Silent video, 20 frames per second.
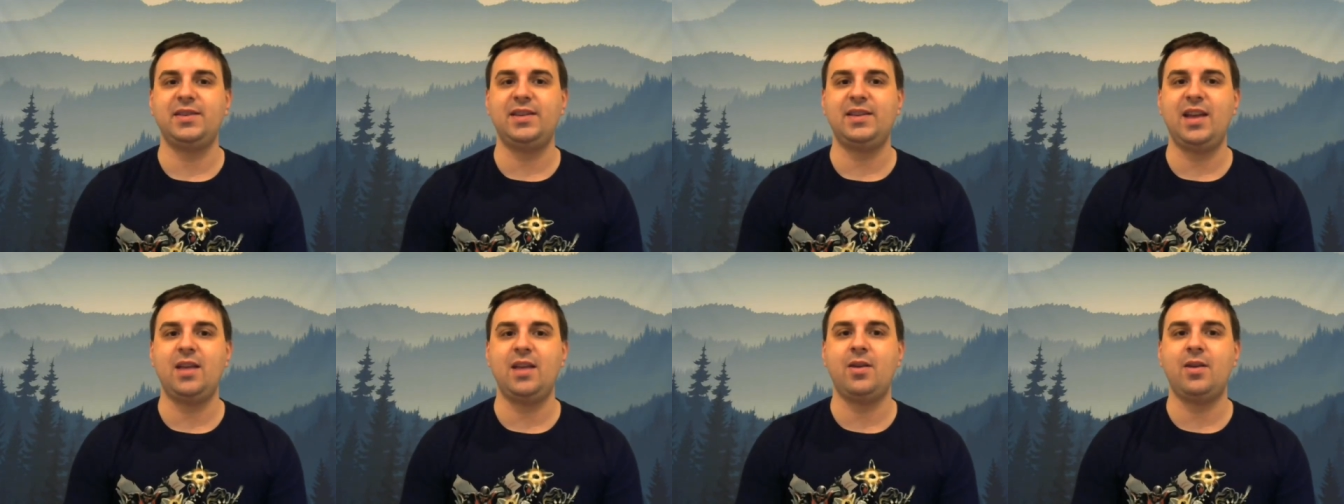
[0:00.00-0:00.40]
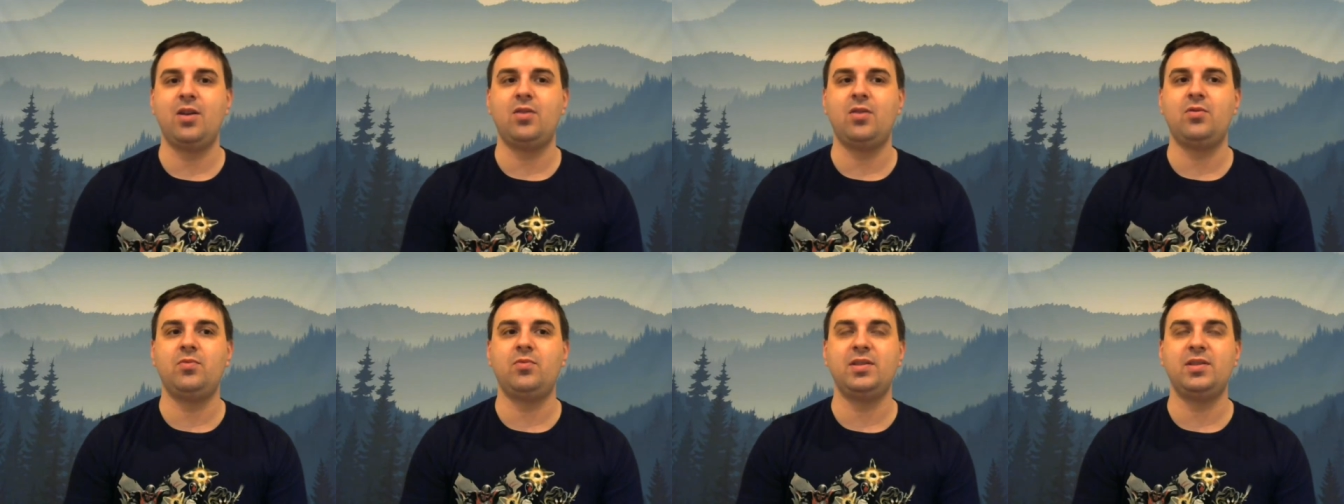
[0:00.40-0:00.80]
It came
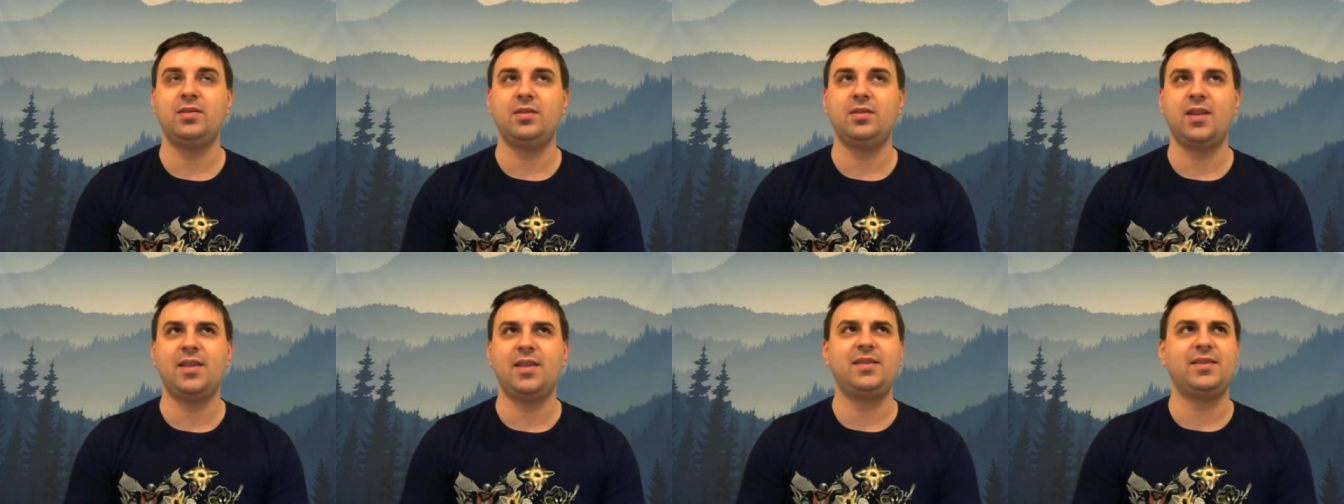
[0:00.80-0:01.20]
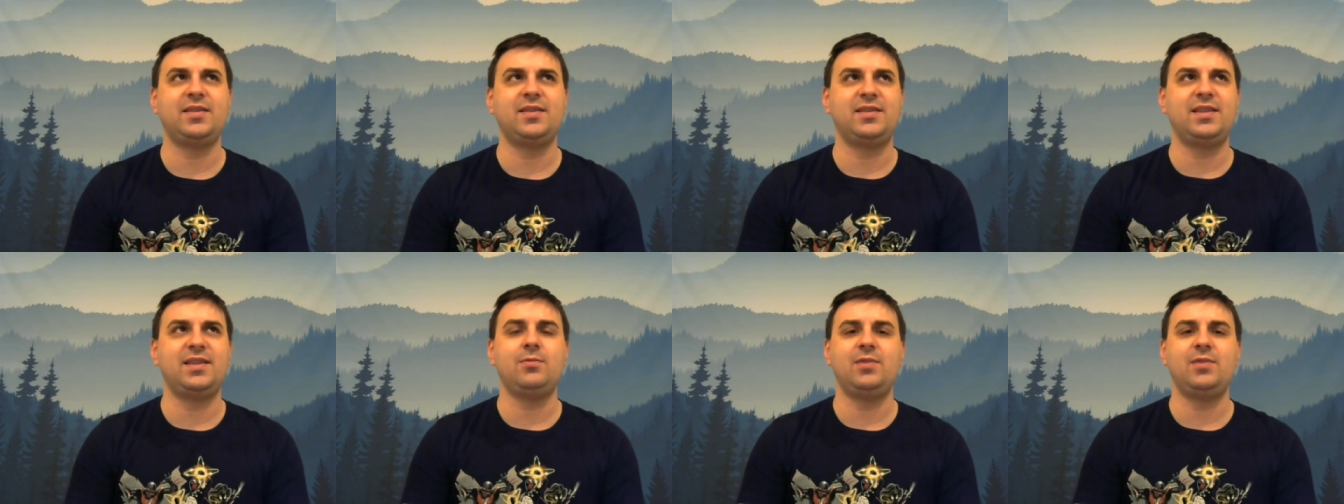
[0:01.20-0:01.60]
out when, I think
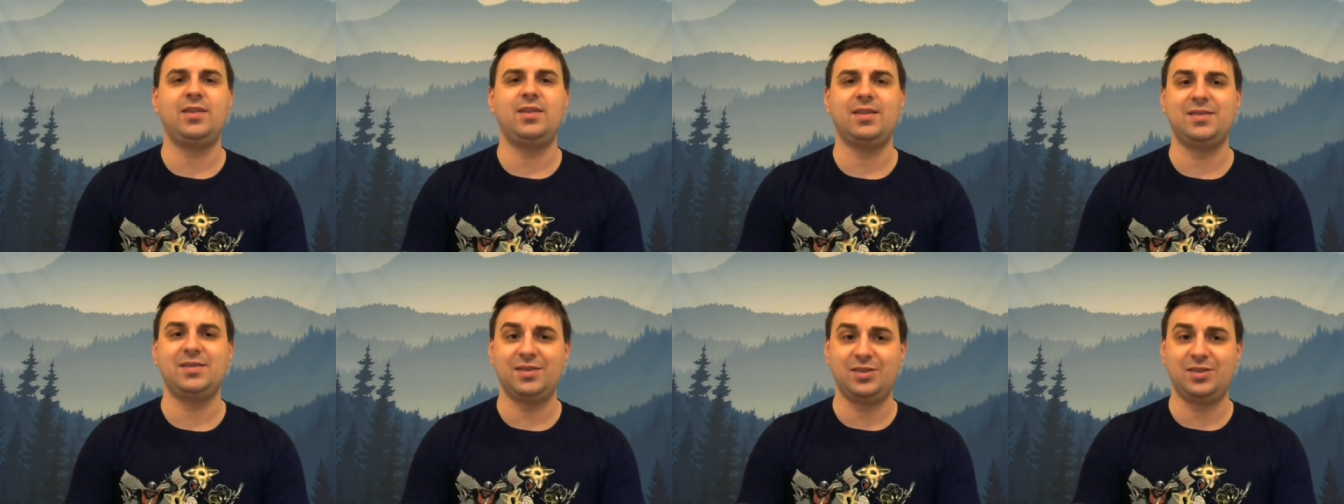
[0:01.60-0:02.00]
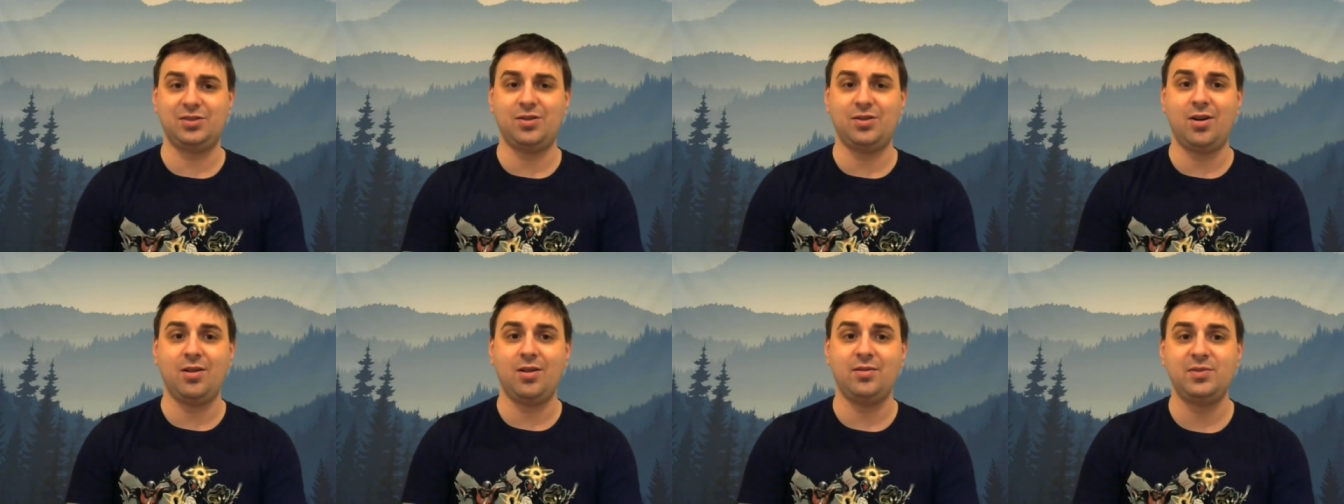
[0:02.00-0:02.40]
the same week as A
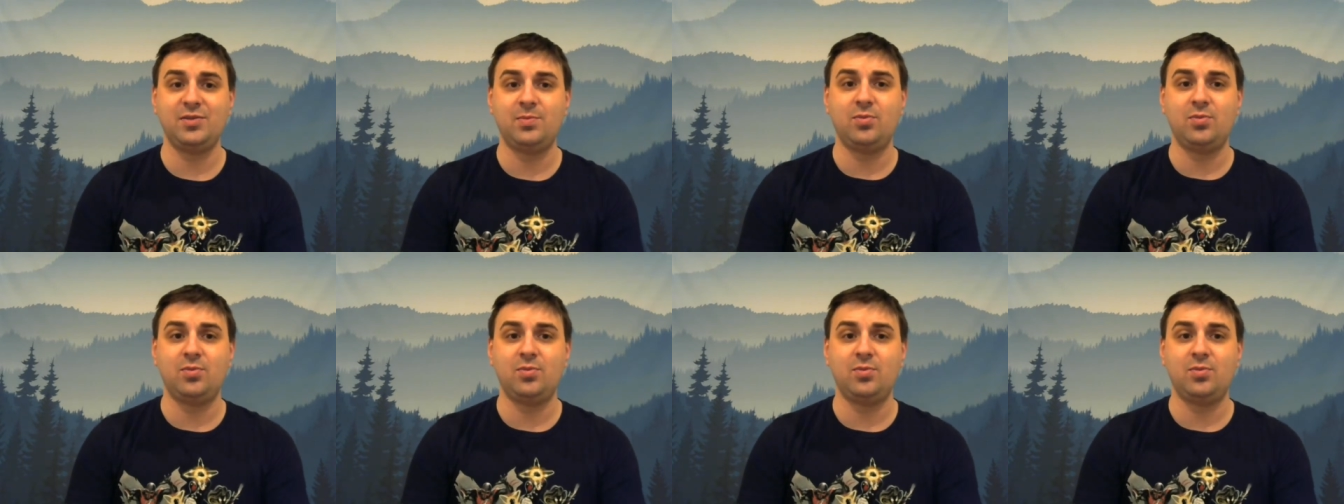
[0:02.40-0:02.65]
Star is